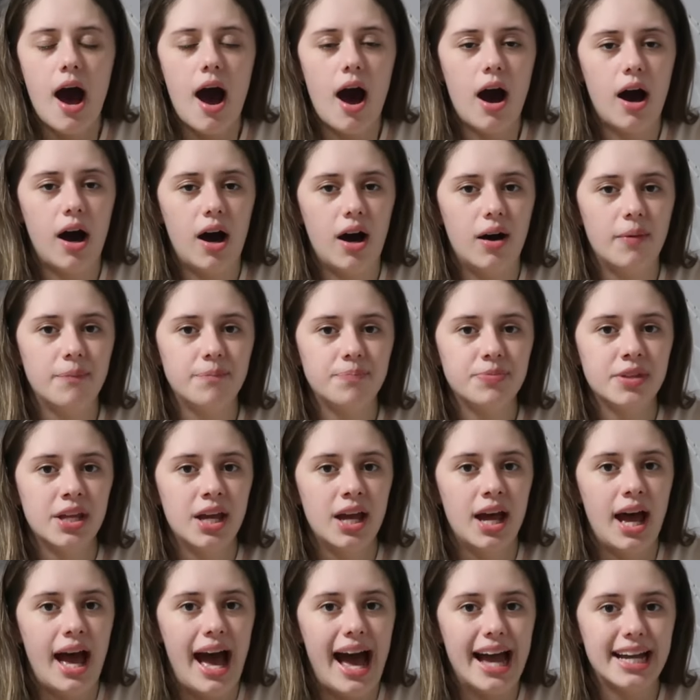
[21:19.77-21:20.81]
Um,
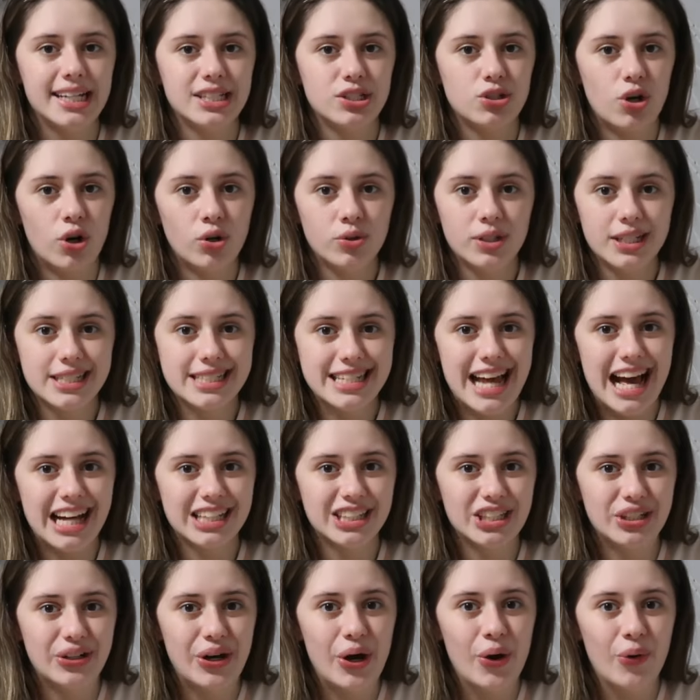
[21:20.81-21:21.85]
I don't
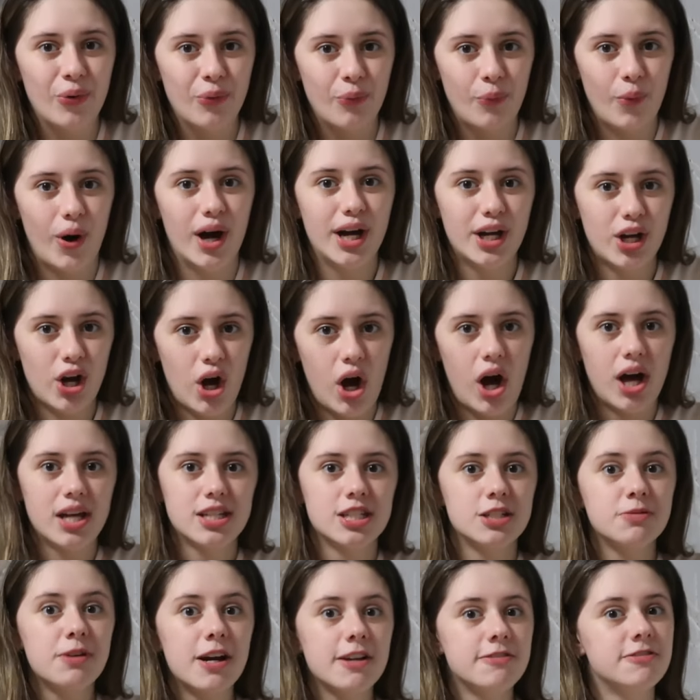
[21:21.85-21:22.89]
exactly know what
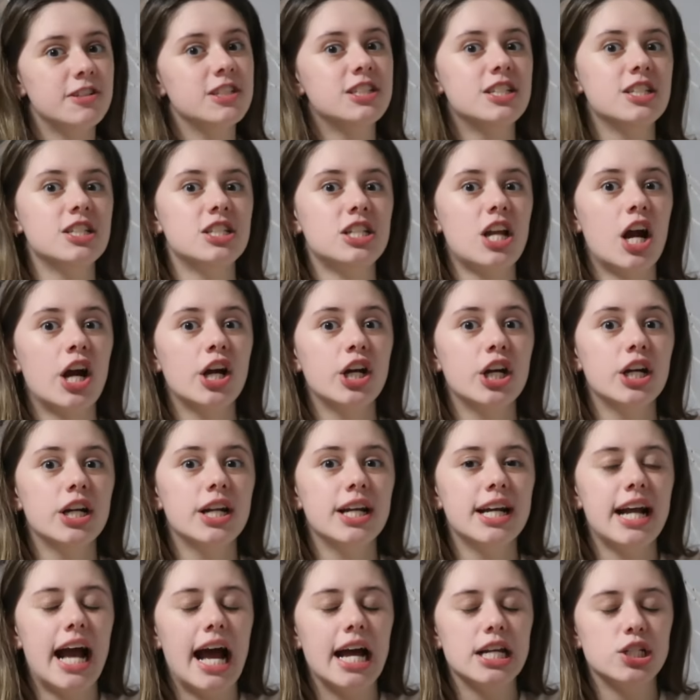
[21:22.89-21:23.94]
caused my foot to start
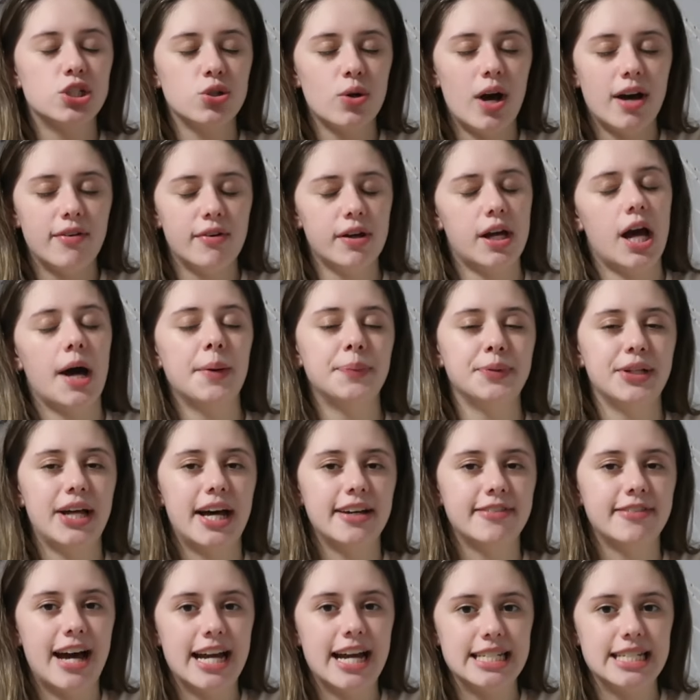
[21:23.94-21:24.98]
hurting. I do have a couple
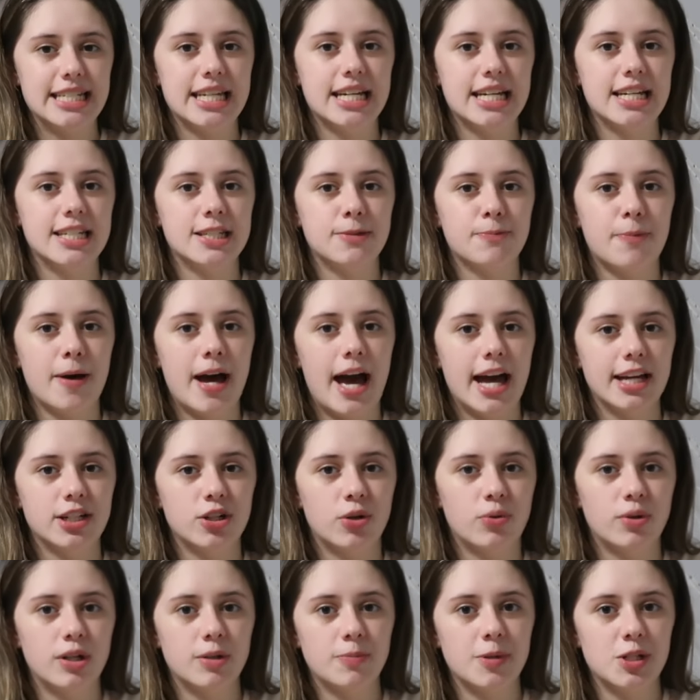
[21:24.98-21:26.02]
of ideas, but I
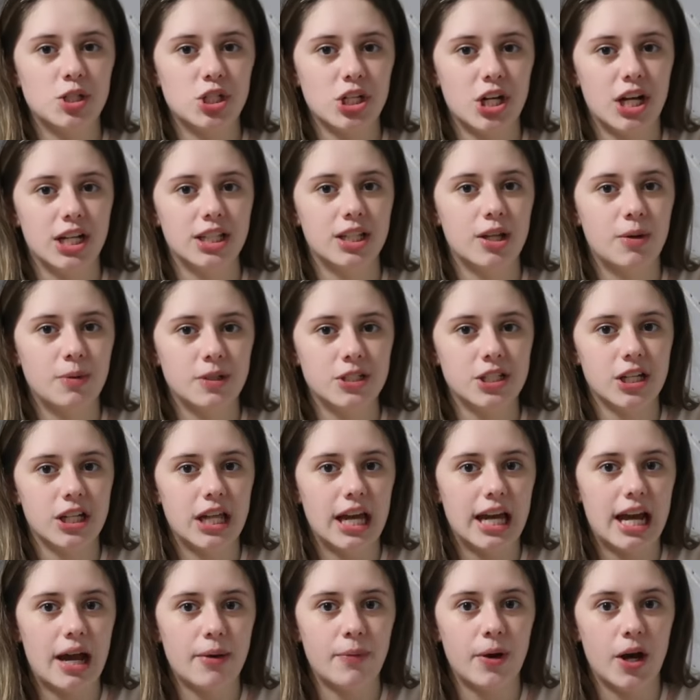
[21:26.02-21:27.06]
don't want to be sharing them until
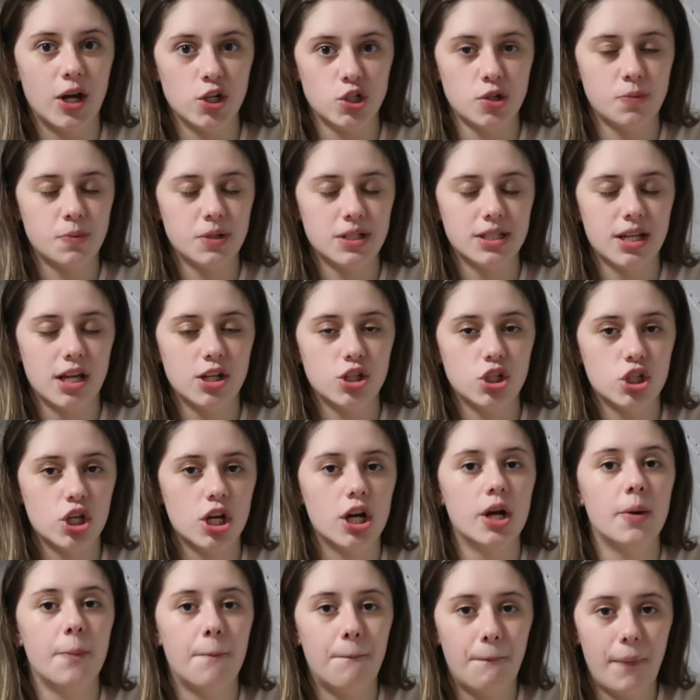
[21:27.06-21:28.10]
like I'm 100% sure.